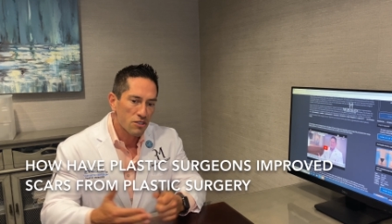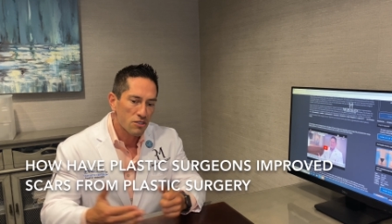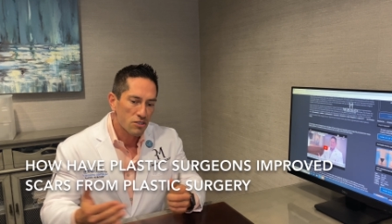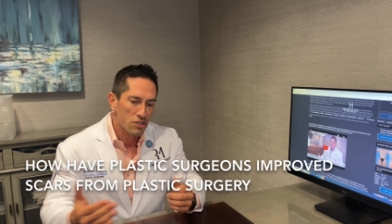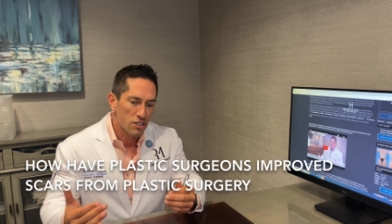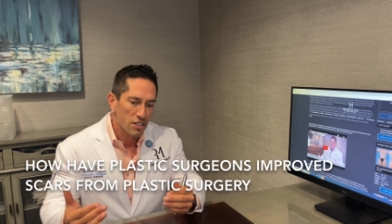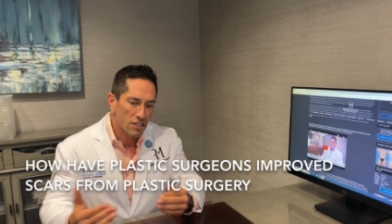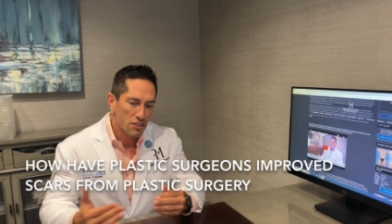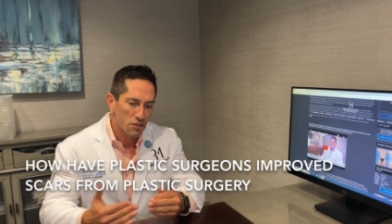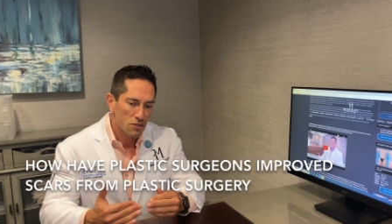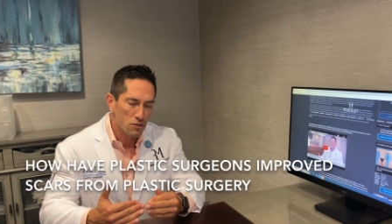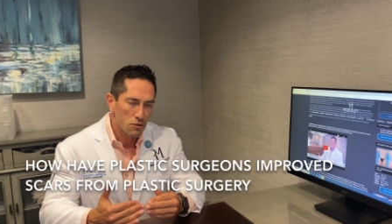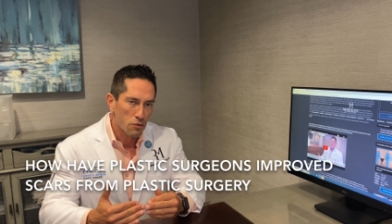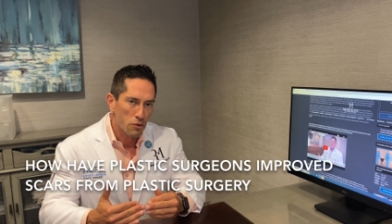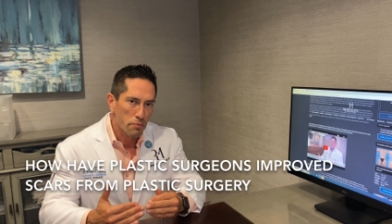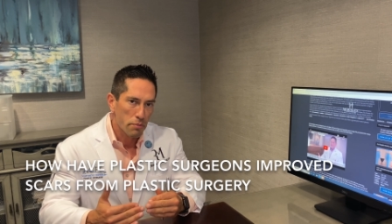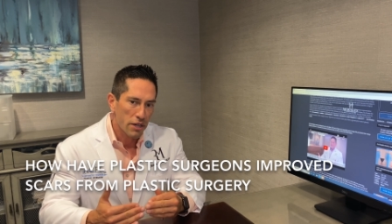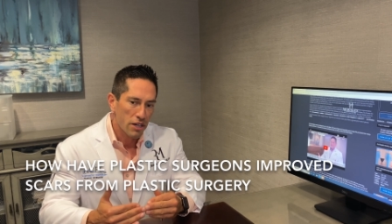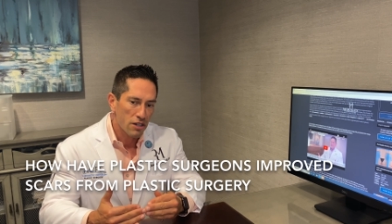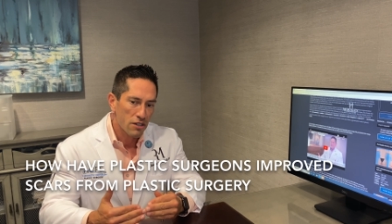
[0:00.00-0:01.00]
You get those
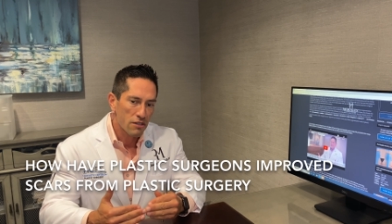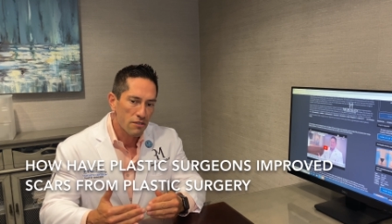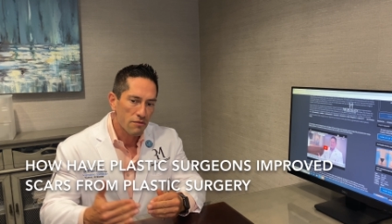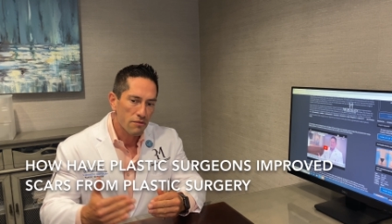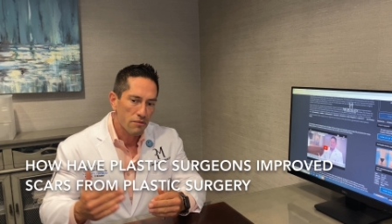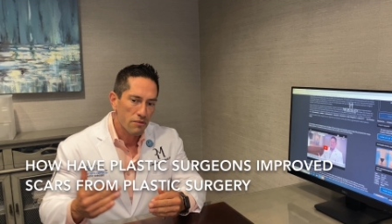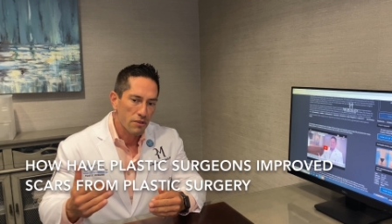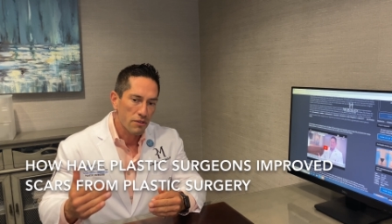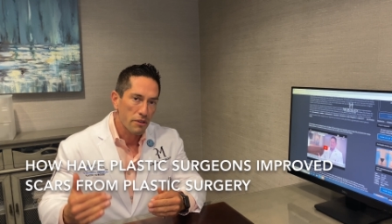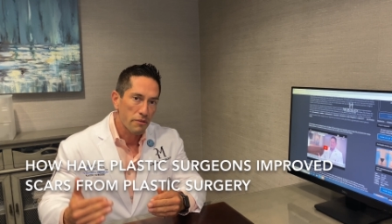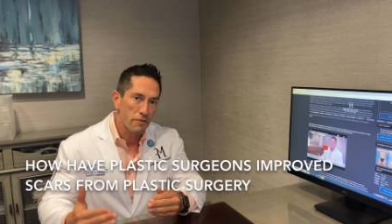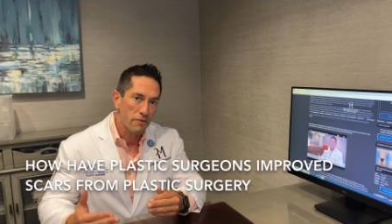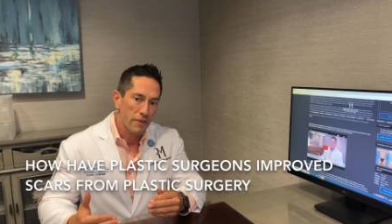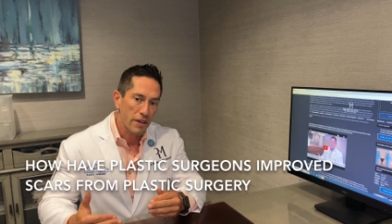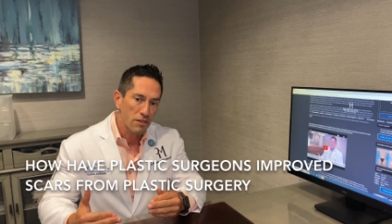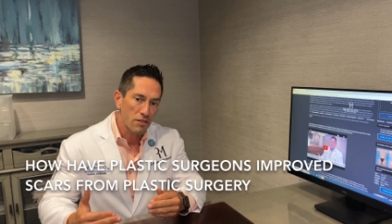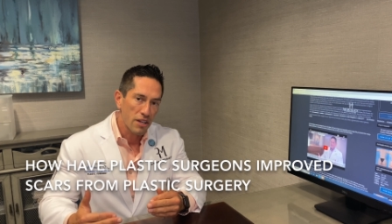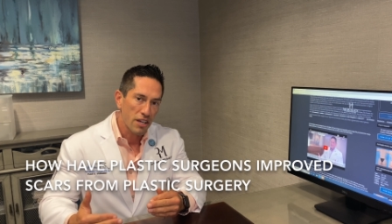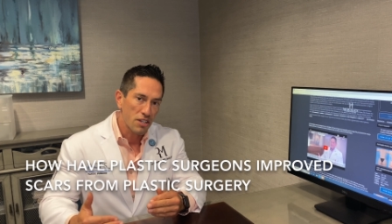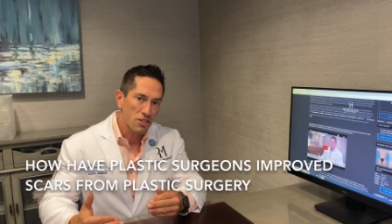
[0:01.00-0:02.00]
repaired from the
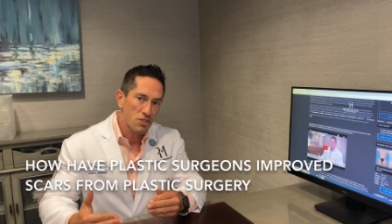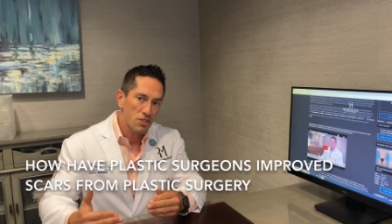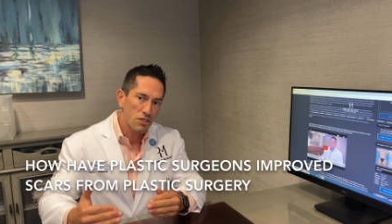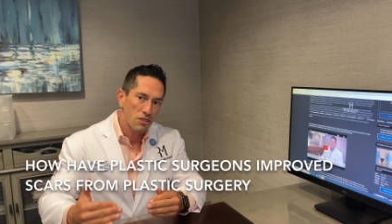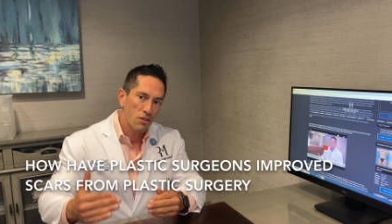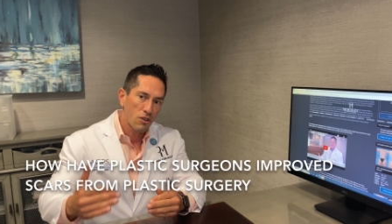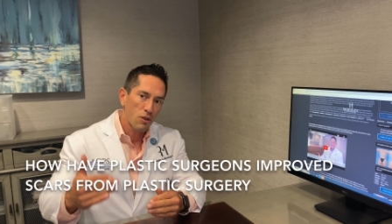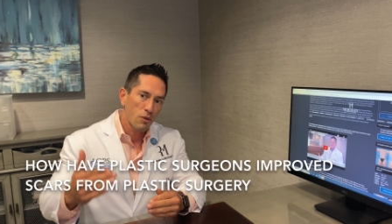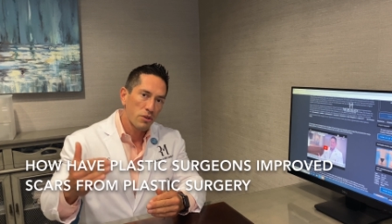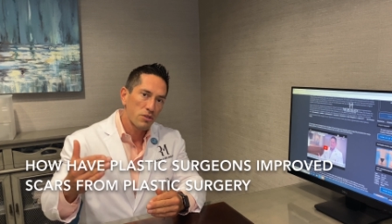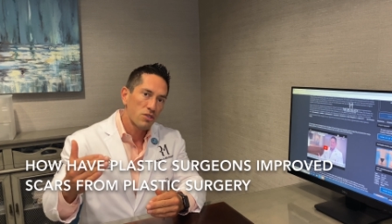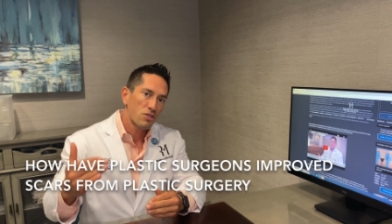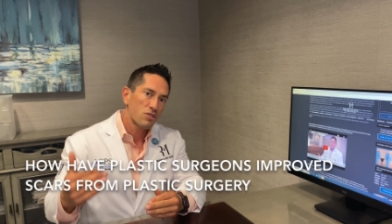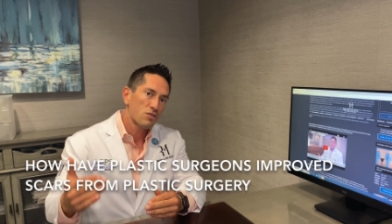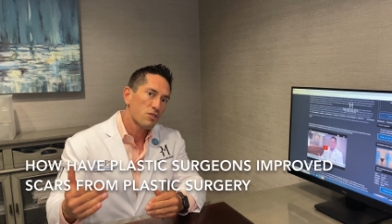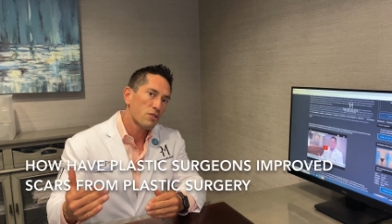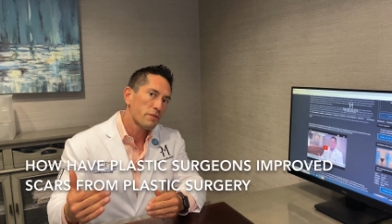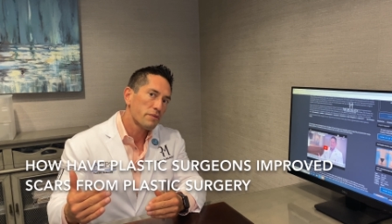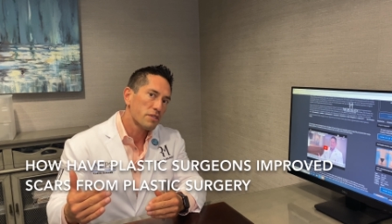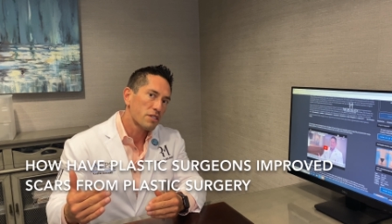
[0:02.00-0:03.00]
foundation all the way to the
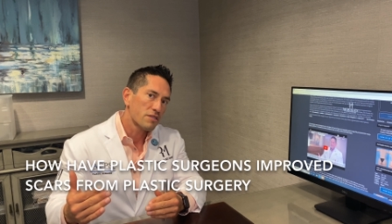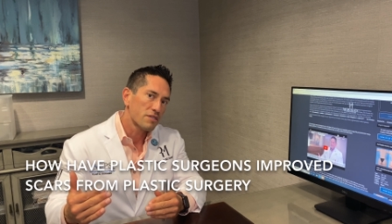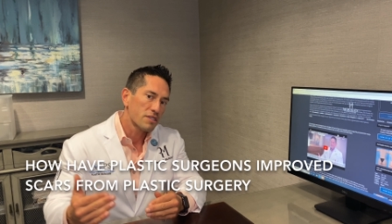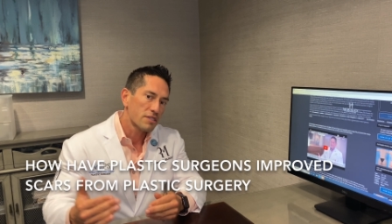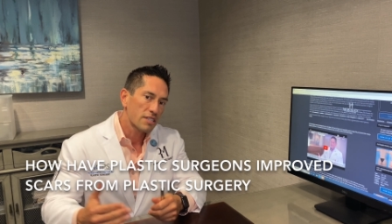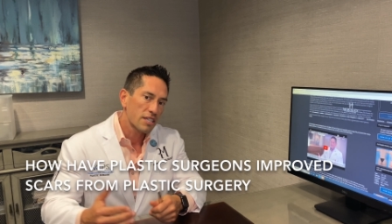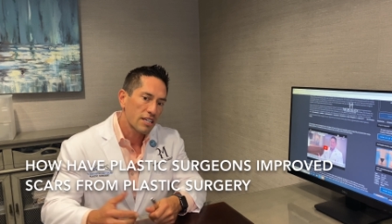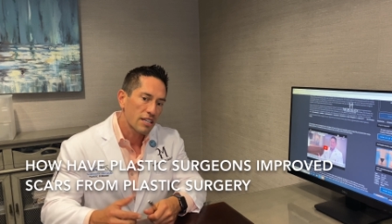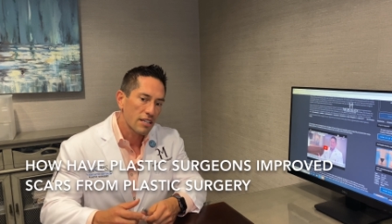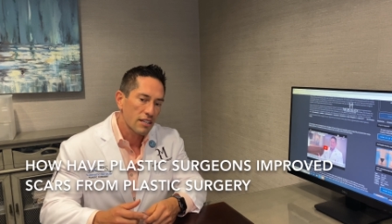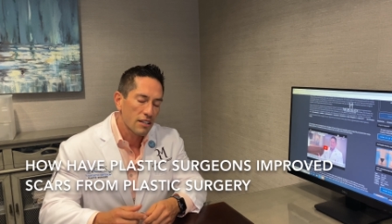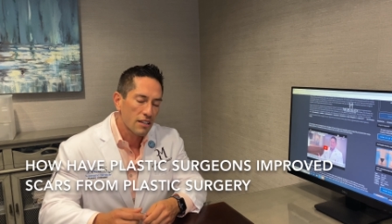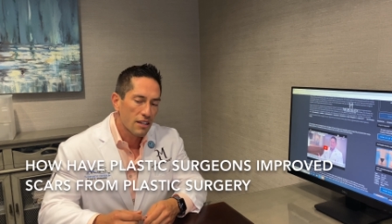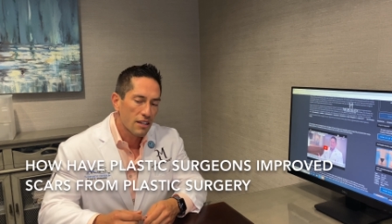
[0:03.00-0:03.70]
surface of the skin.